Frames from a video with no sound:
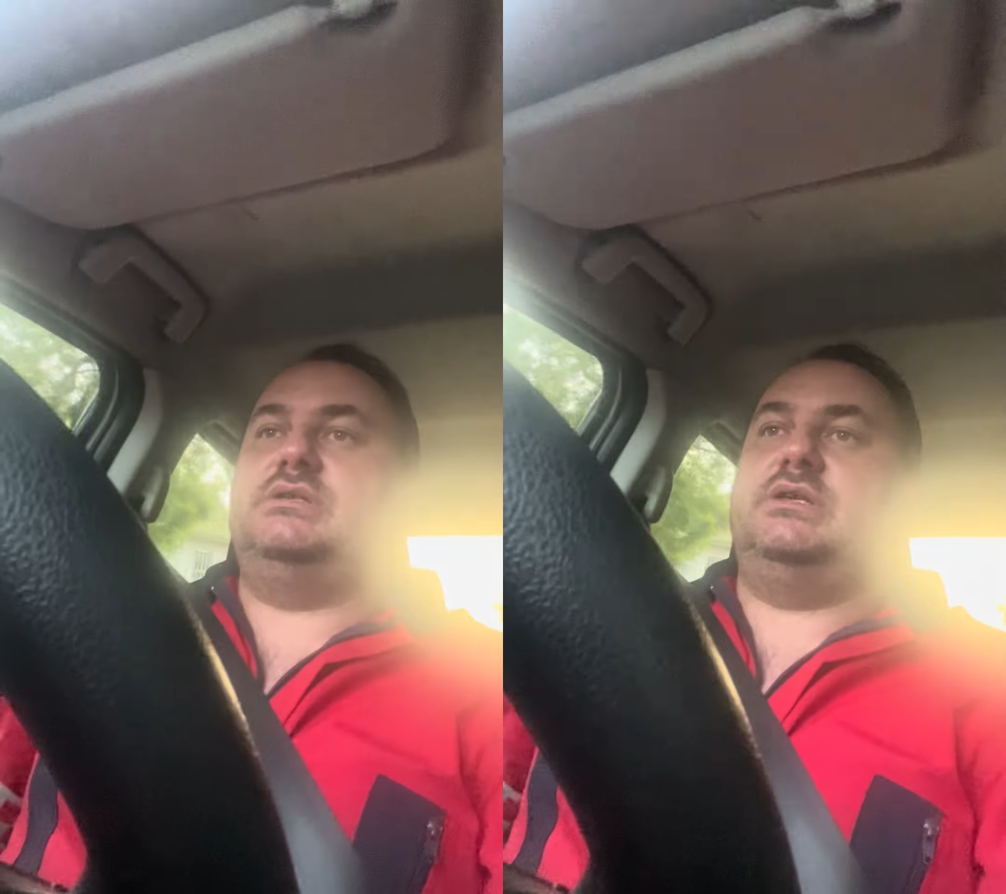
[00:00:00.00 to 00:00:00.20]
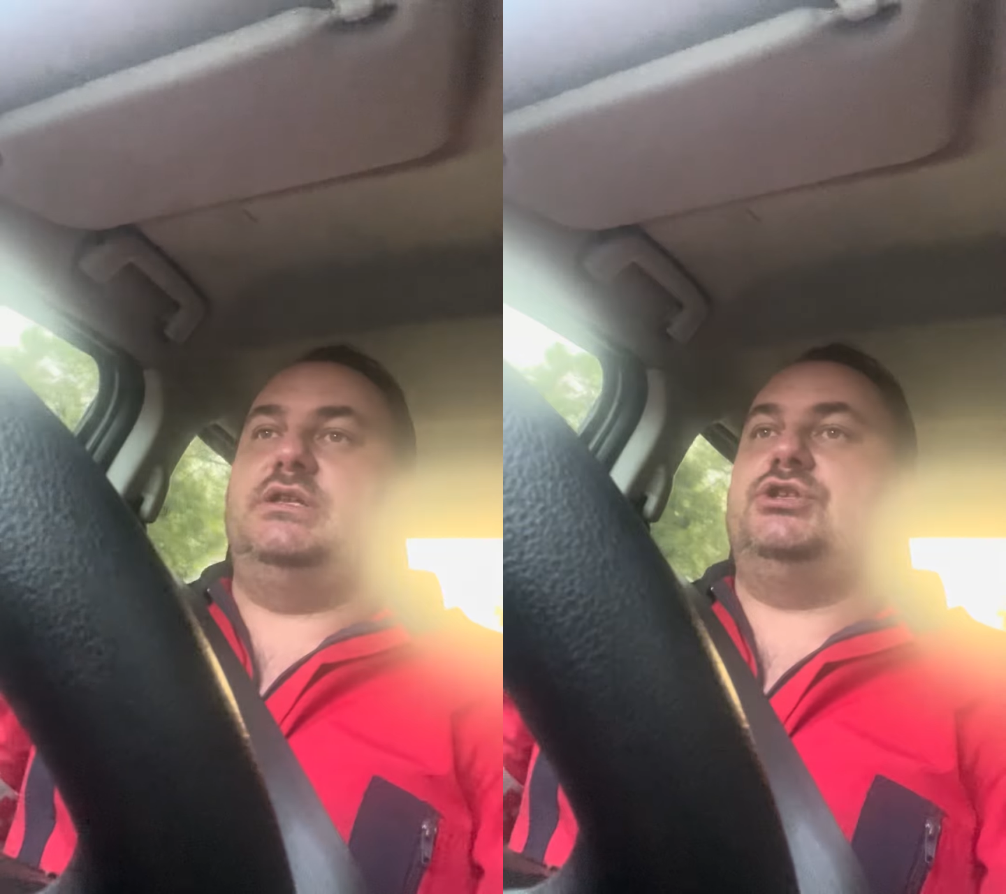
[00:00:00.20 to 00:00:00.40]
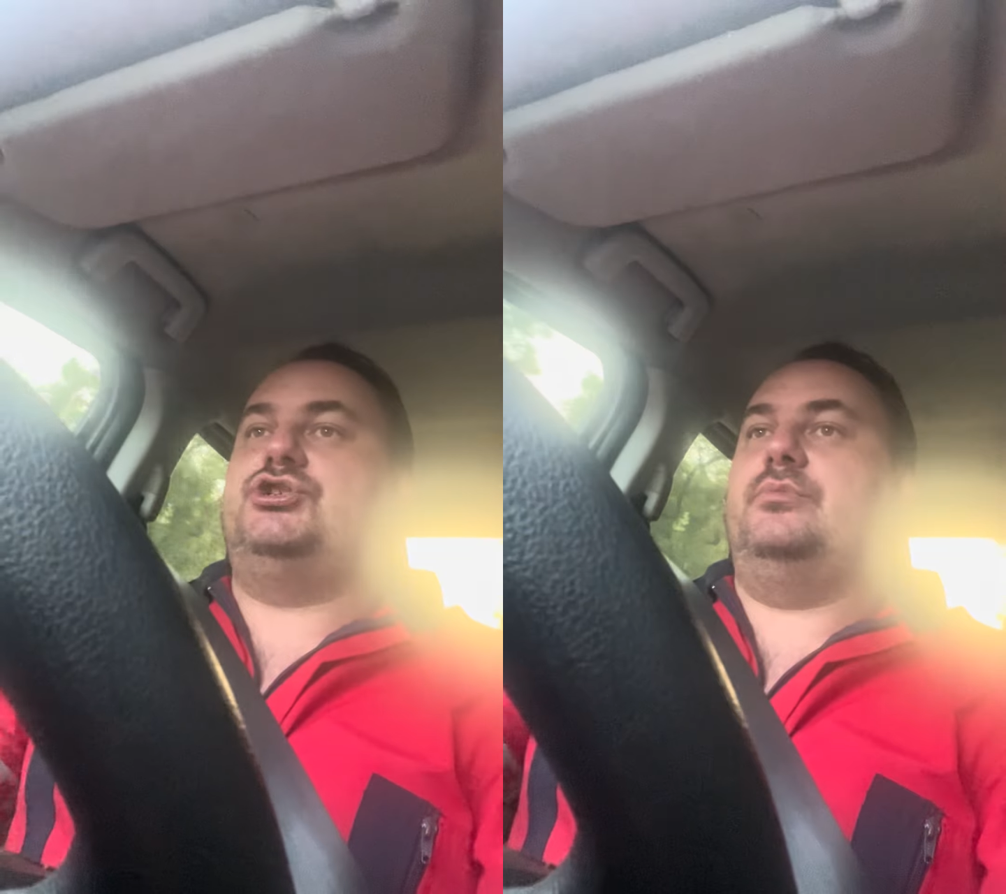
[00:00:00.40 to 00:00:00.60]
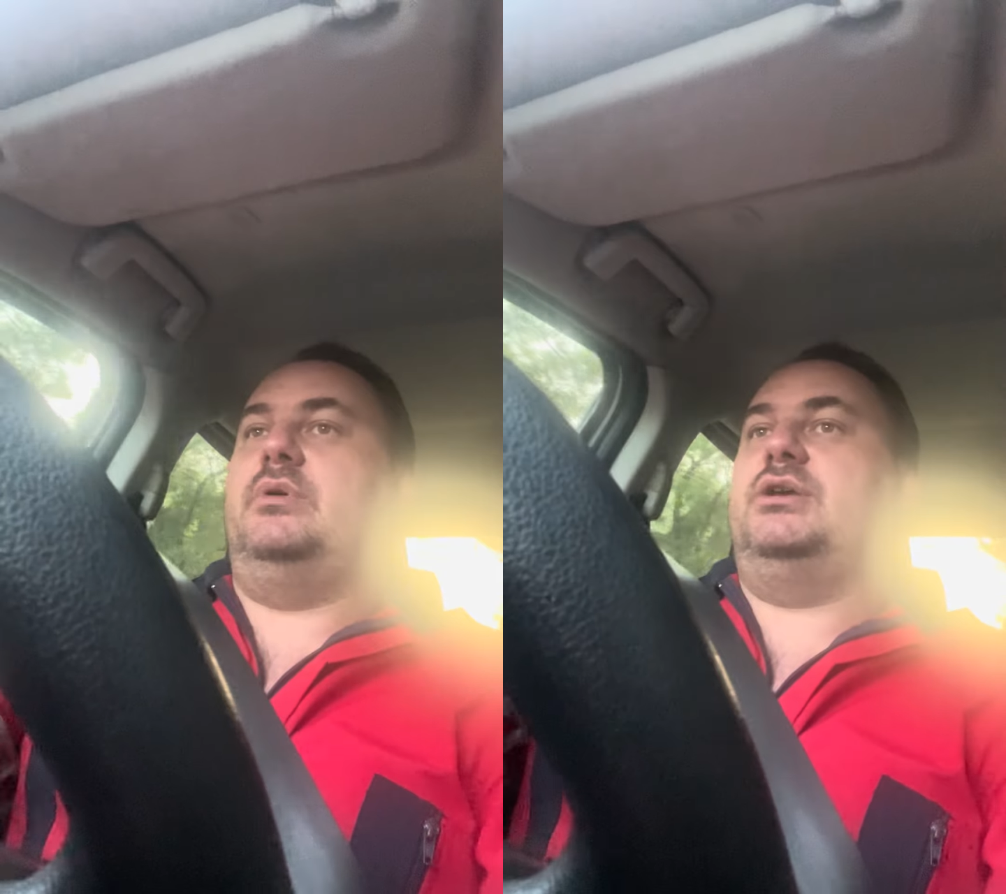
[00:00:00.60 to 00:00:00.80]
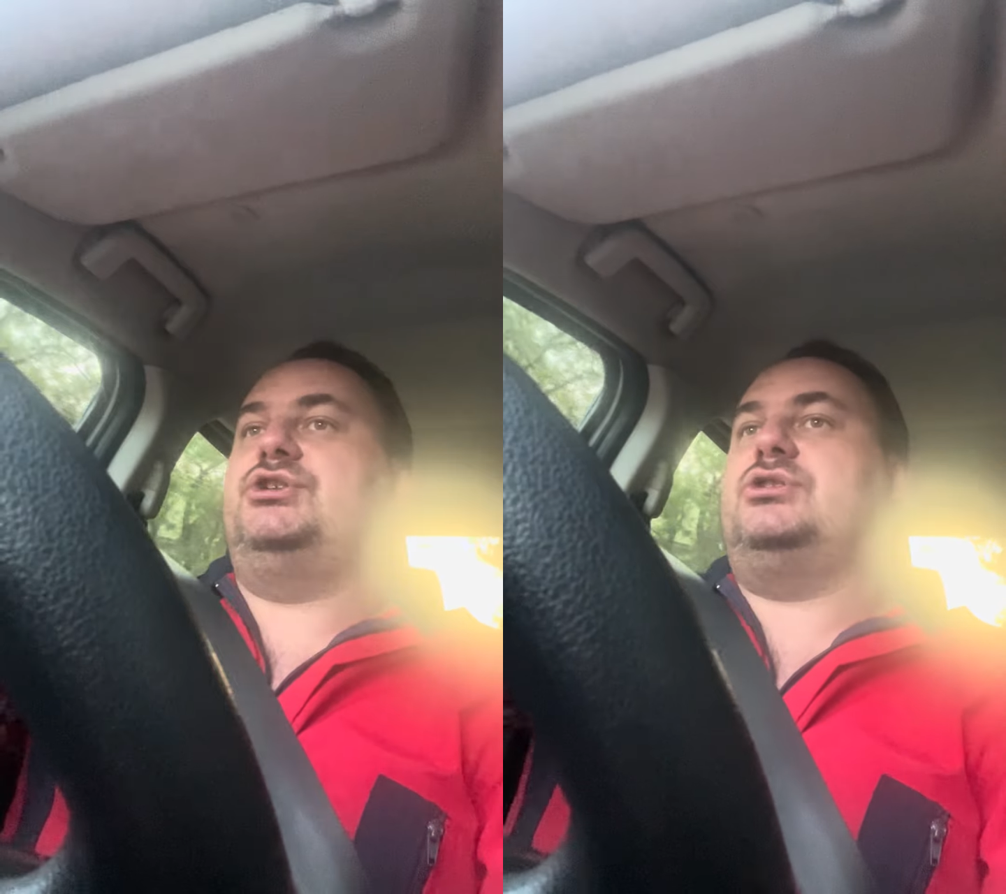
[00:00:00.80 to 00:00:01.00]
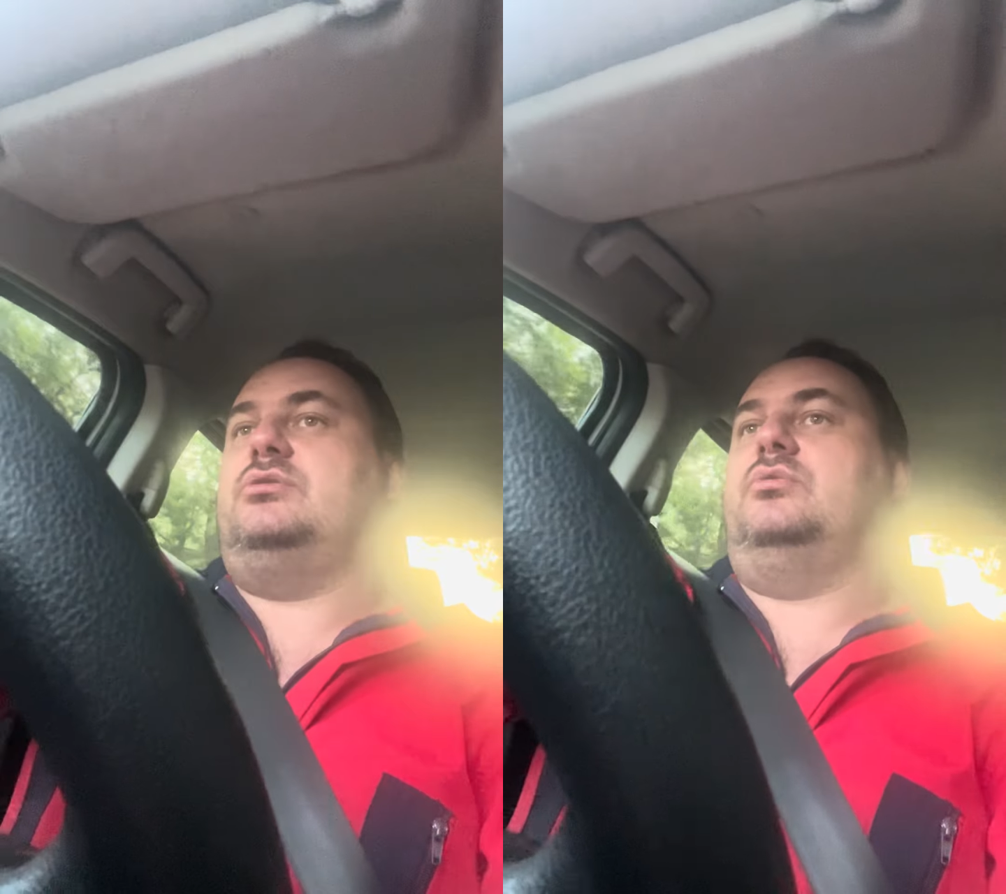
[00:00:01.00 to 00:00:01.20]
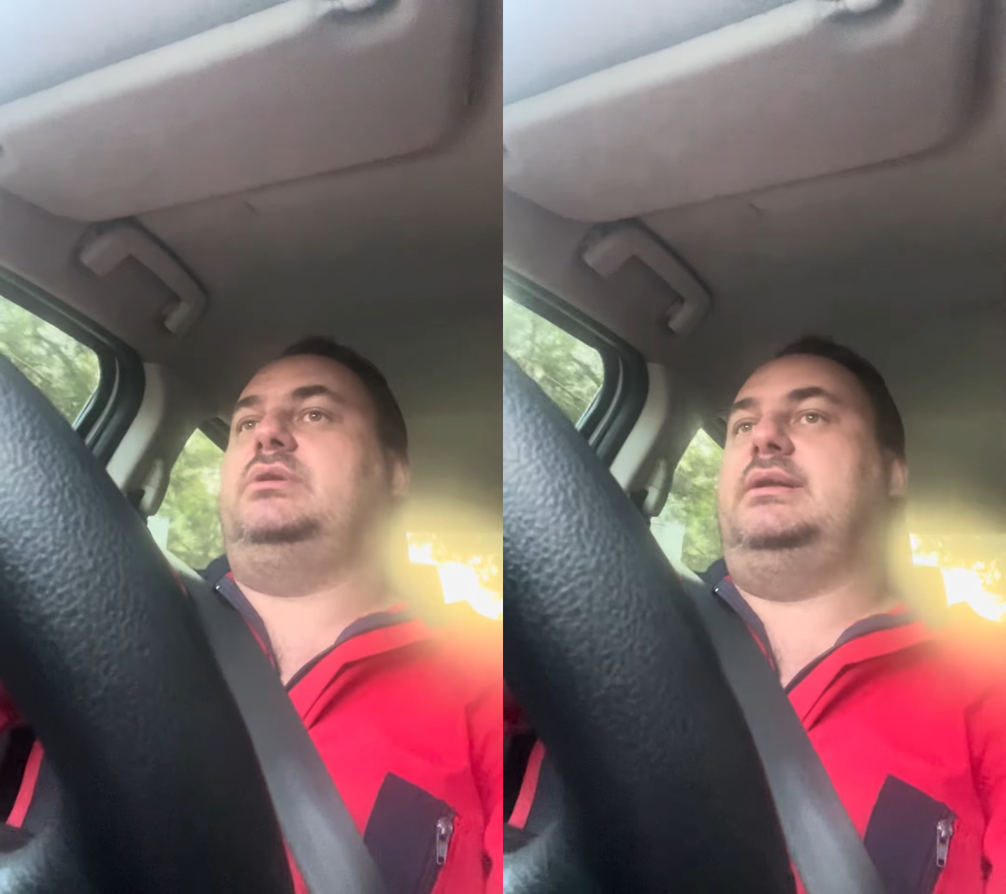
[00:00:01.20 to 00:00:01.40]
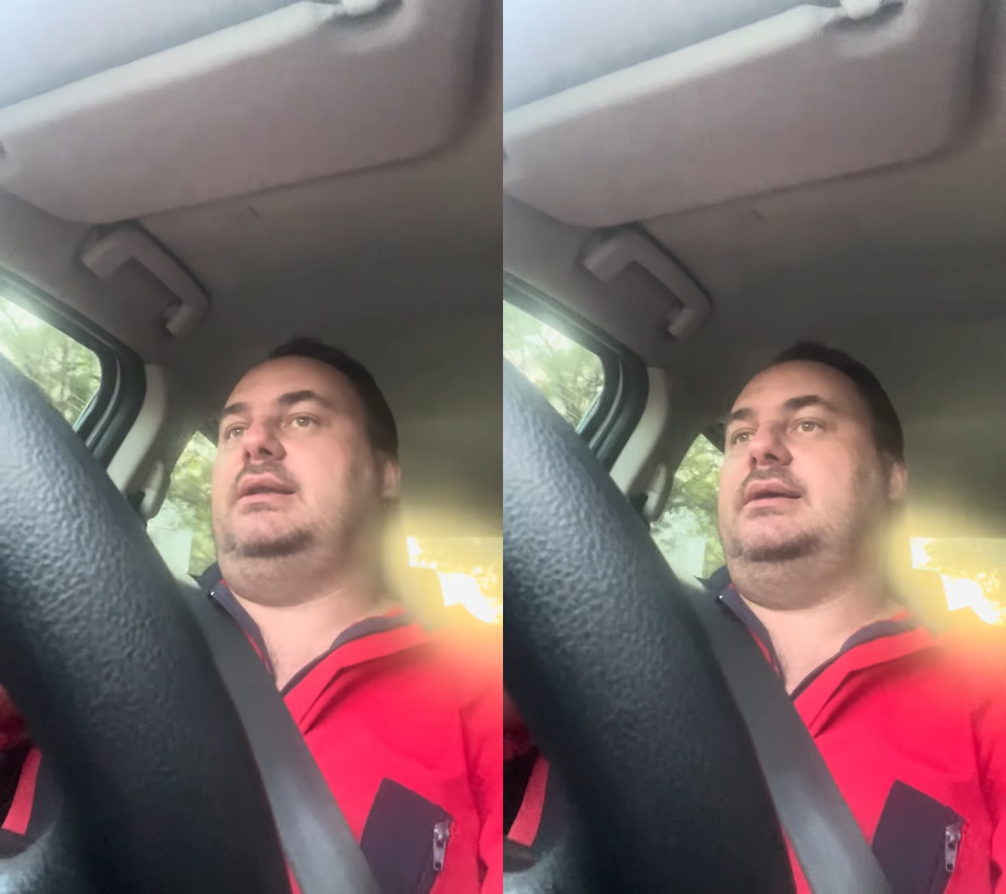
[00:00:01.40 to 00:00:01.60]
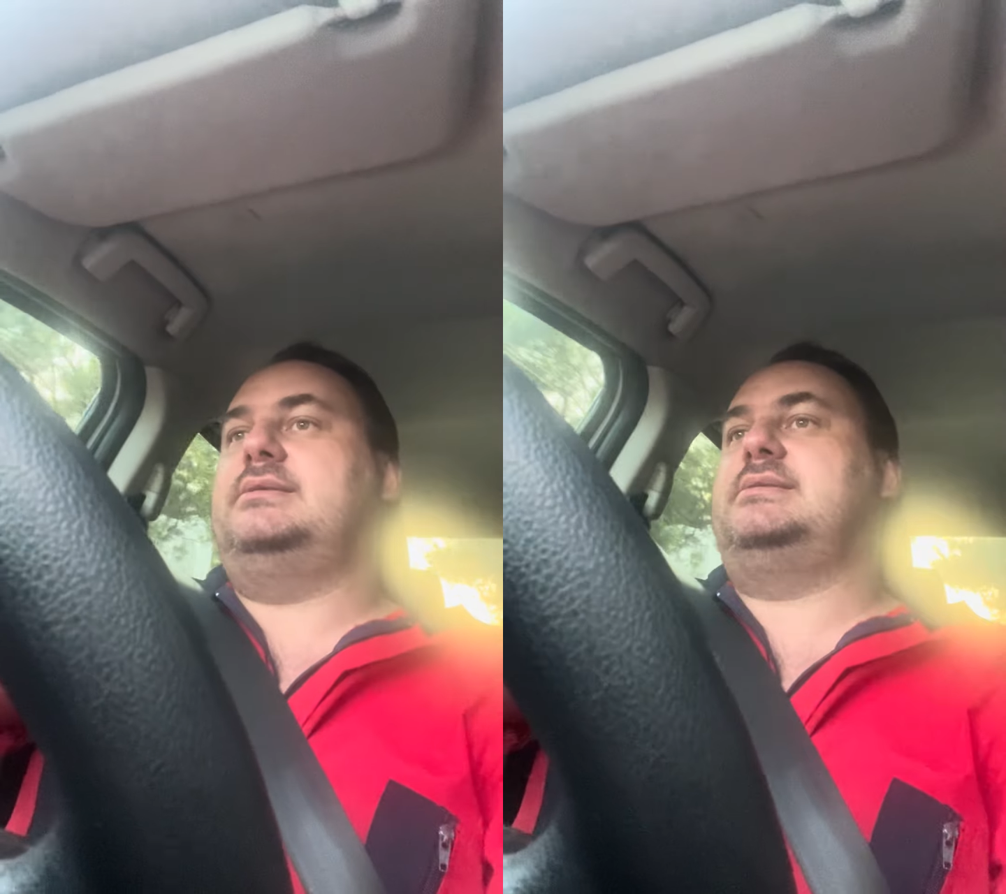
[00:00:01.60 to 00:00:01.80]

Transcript: intubation or delayed